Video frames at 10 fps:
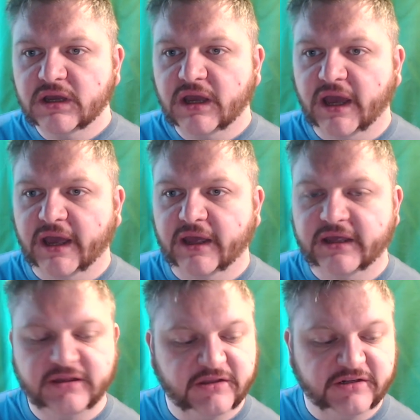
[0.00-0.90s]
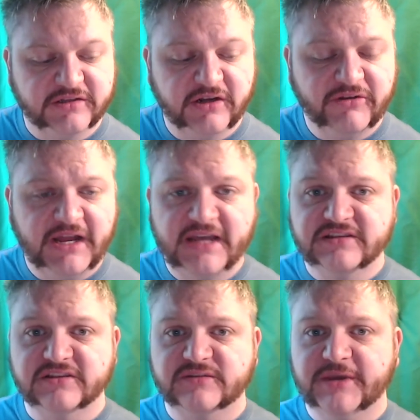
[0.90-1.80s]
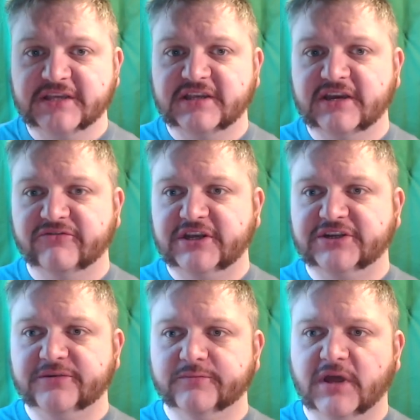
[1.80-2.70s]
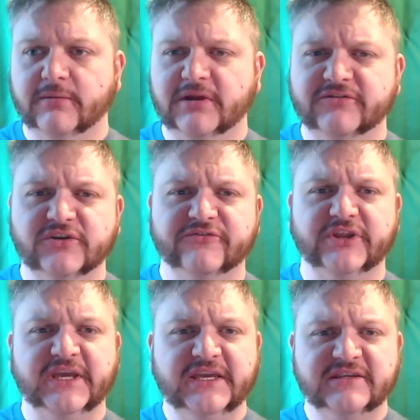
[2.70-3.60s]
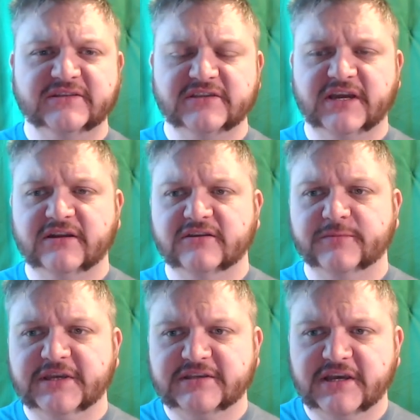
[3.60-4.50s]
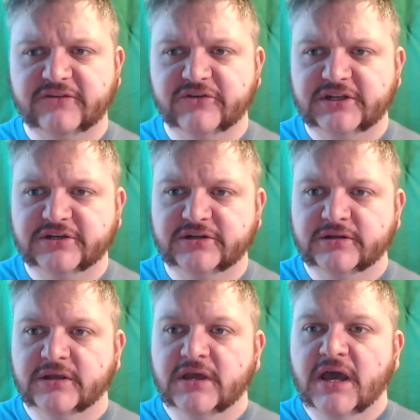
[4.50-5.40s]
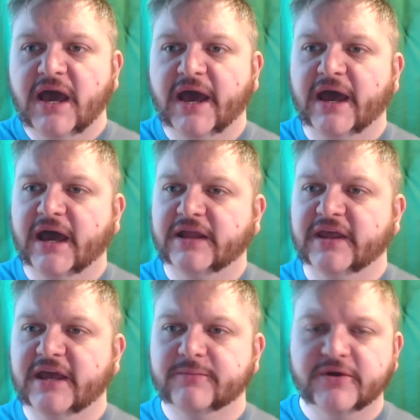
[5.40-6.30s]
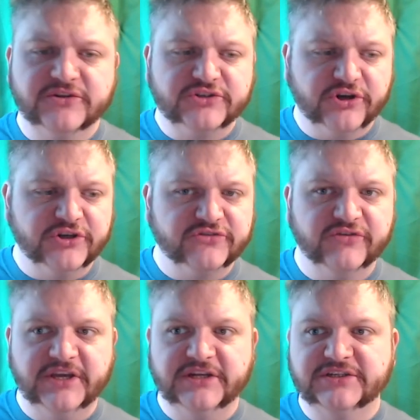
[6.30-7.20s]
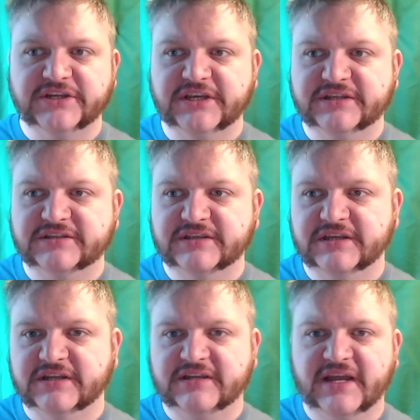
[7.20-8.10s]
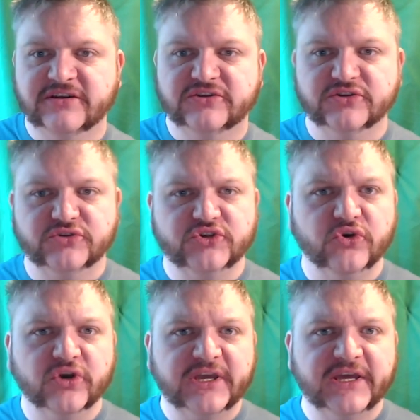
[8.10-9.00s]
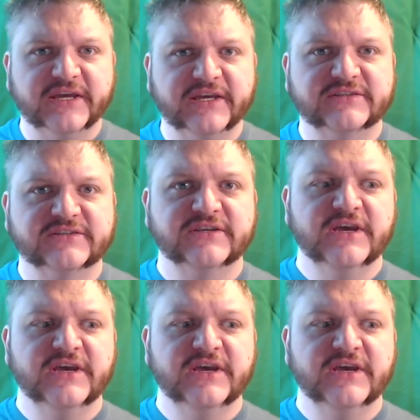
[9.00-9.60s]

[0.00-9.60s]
The distillery lies in the Speyside region. I believe it's over on the east side of the Speyside region. And the Hepburn's Choice range is intended to showcase